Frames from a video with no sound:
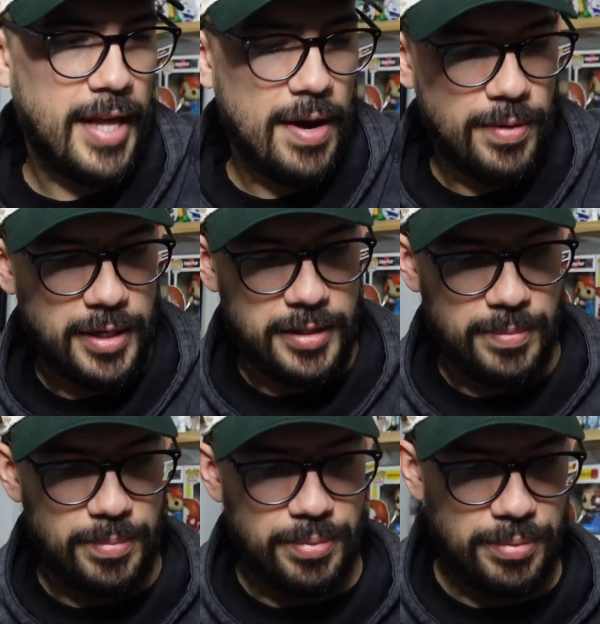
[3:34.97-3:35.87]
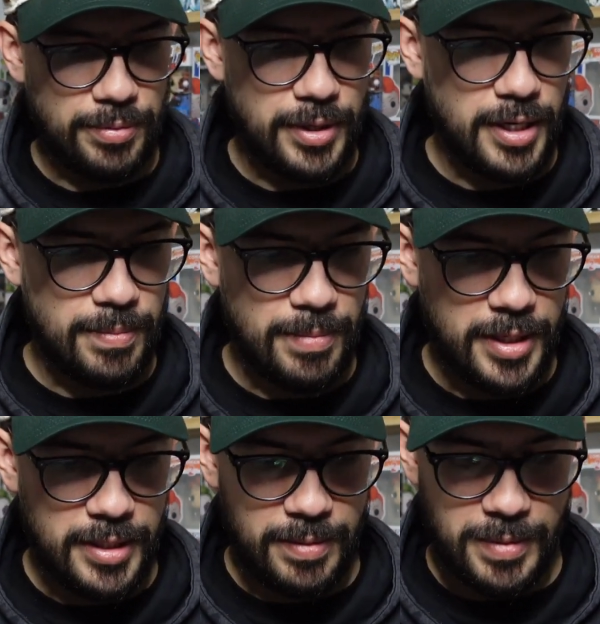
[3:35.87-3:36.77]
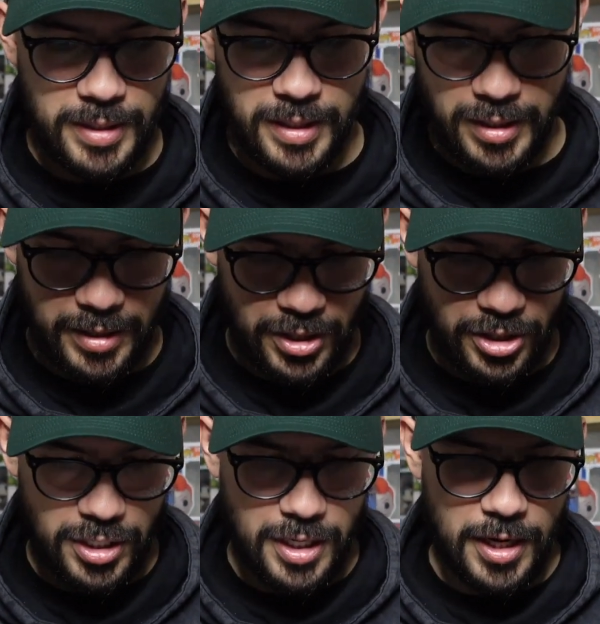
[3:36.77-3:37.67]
That one is in pretty minty condition,